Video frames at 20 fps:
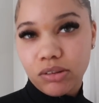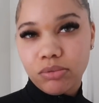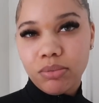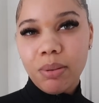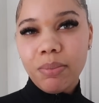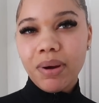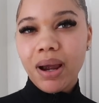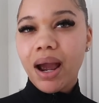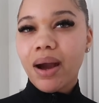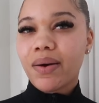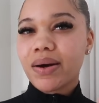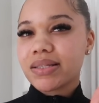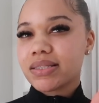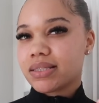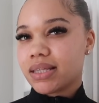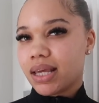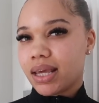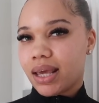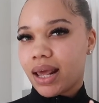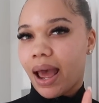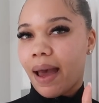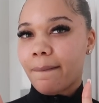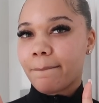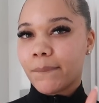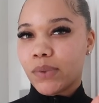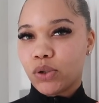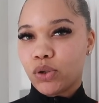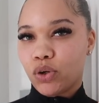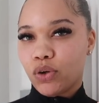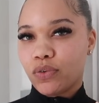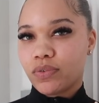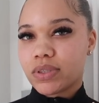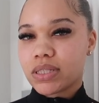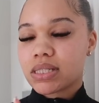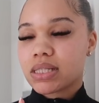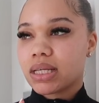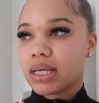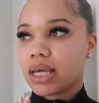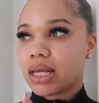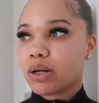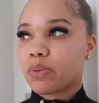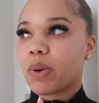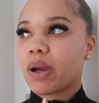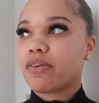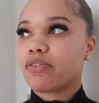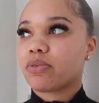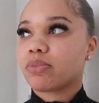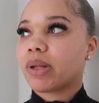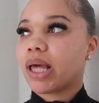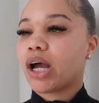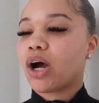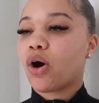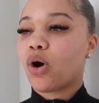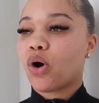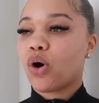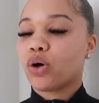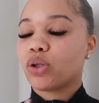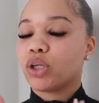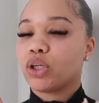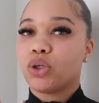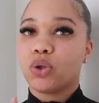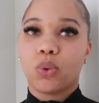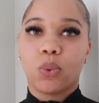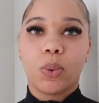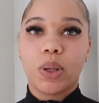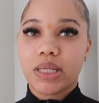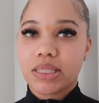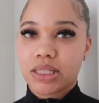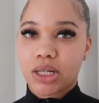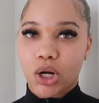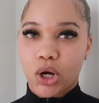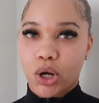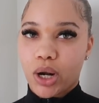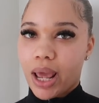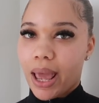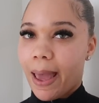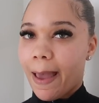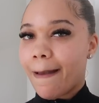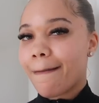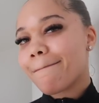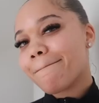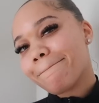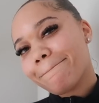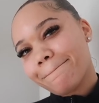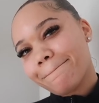remember how i said i moved to get away from like all the noise and all that